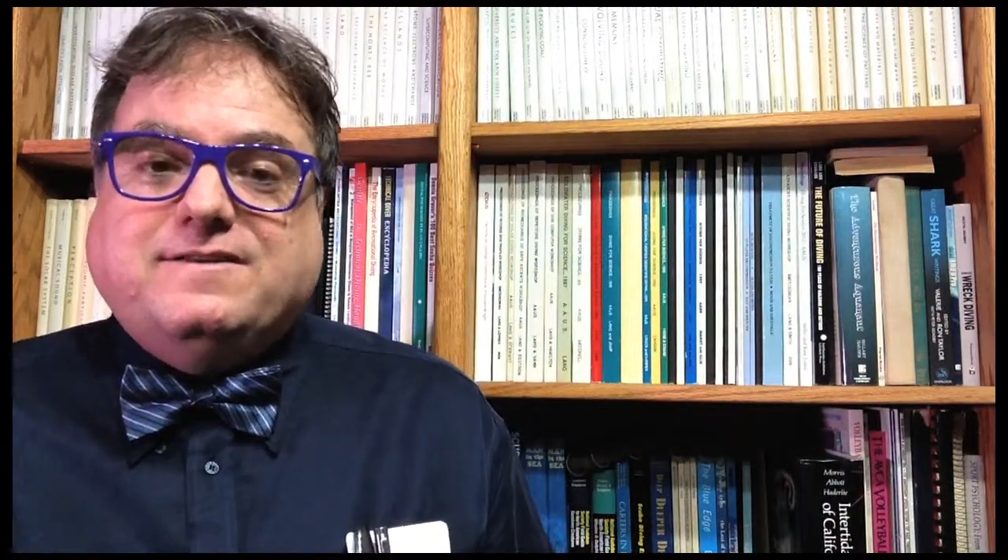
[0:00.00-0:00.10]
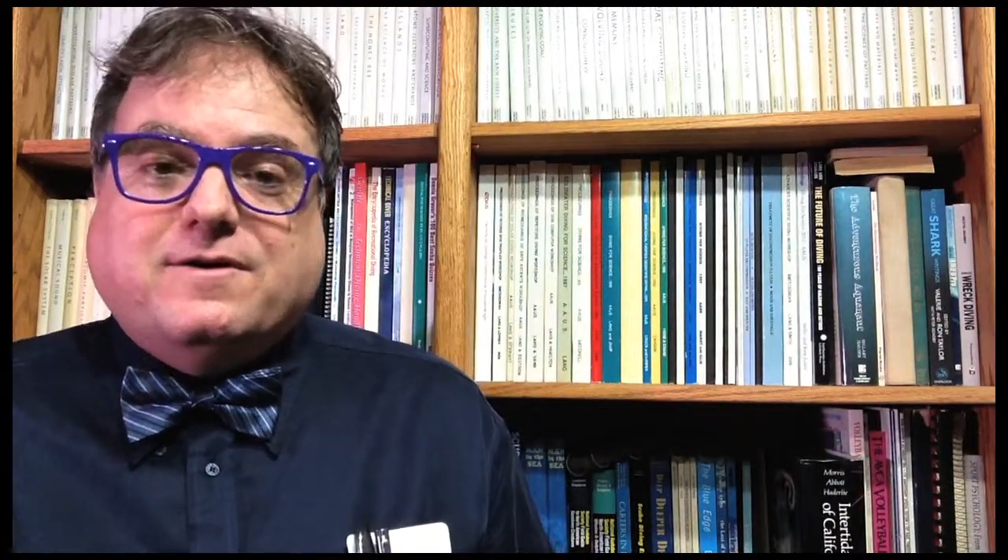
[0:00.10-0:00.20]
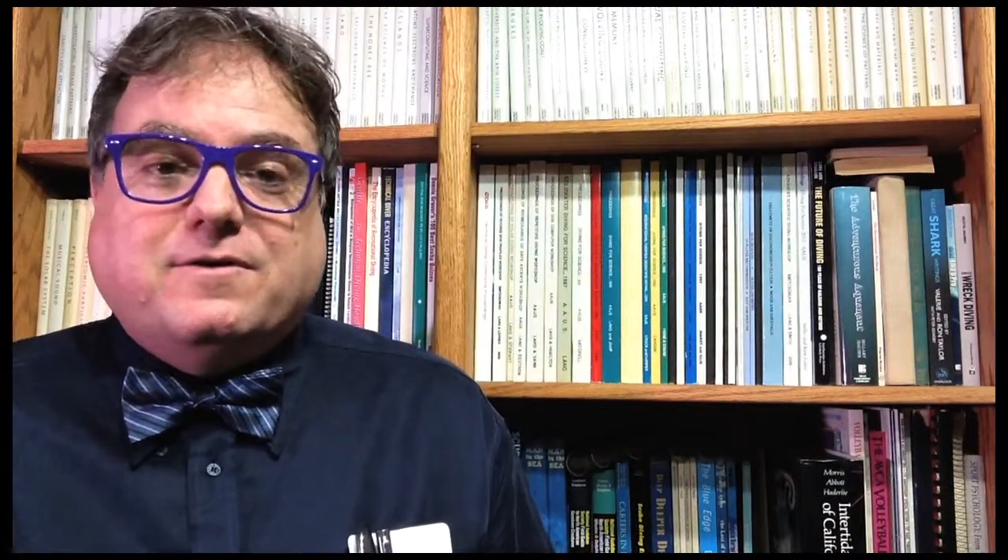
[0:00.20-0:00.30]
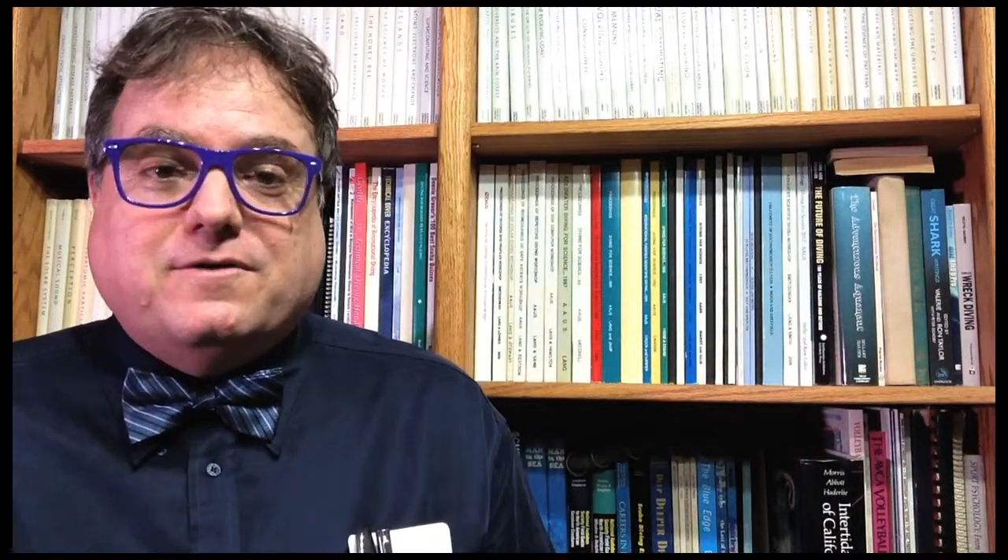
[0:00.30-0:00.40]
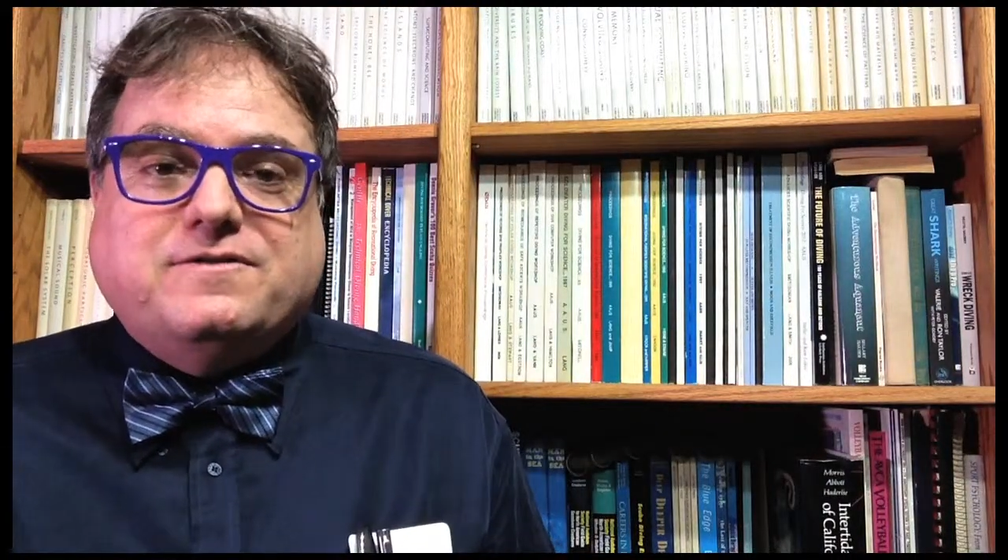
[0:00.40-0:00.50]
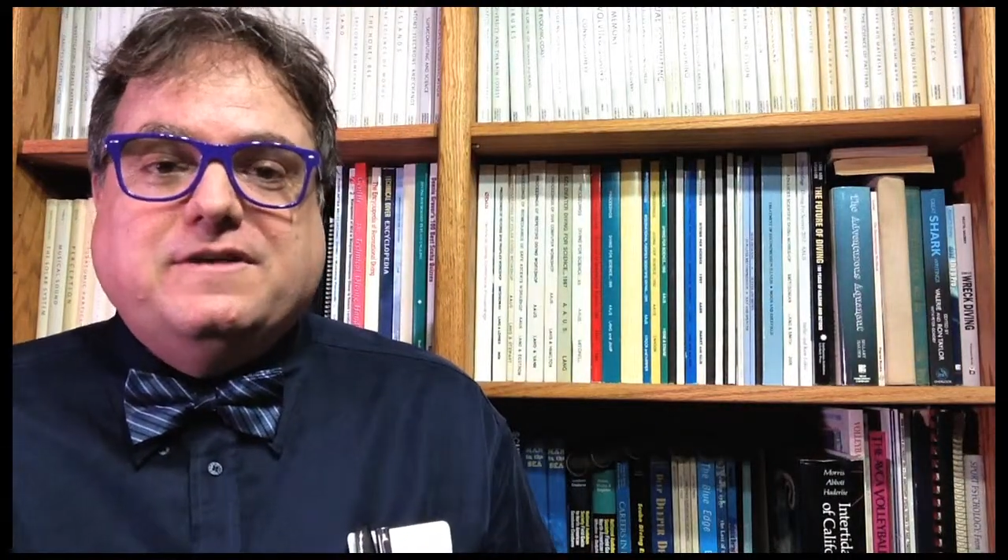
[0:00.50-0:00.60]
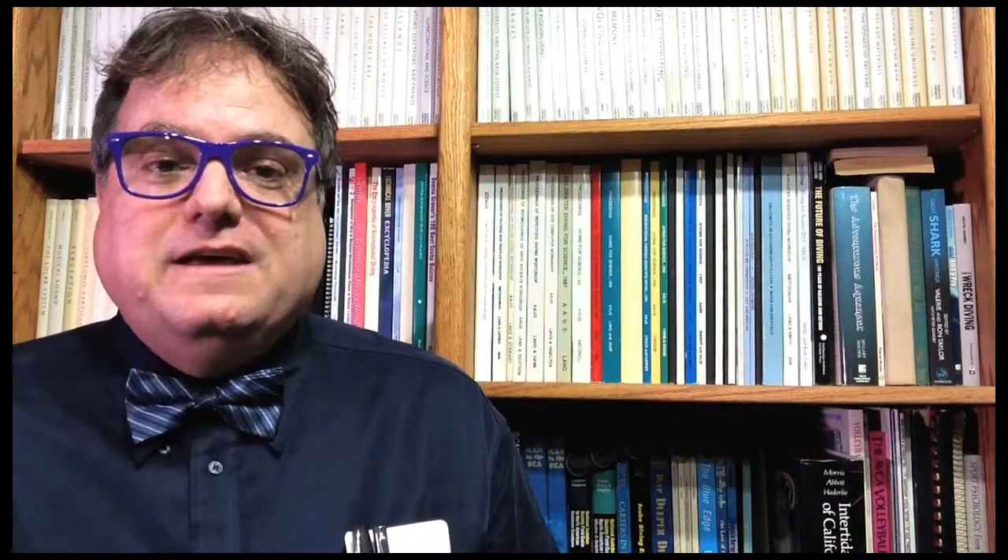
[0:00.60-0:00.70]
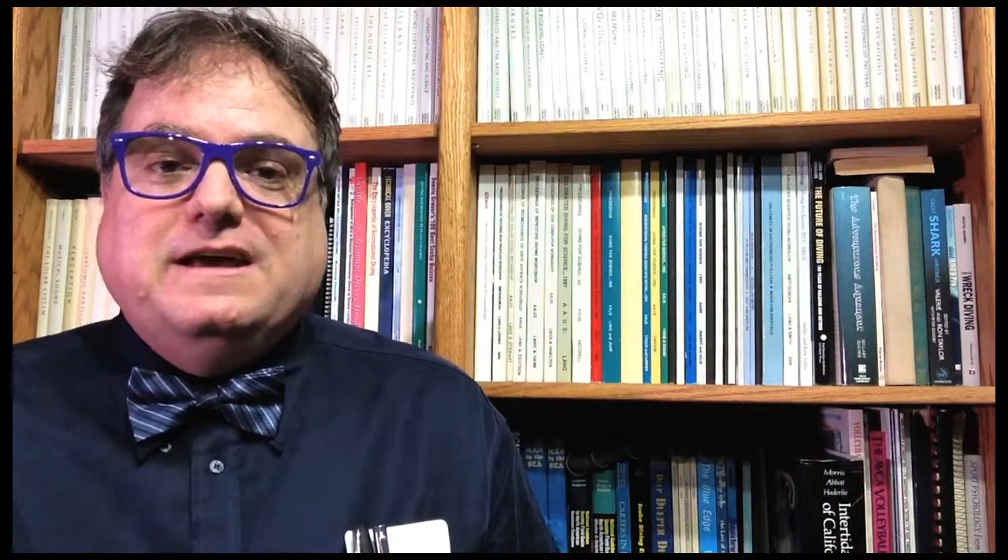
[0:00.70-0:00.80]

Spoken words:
turtles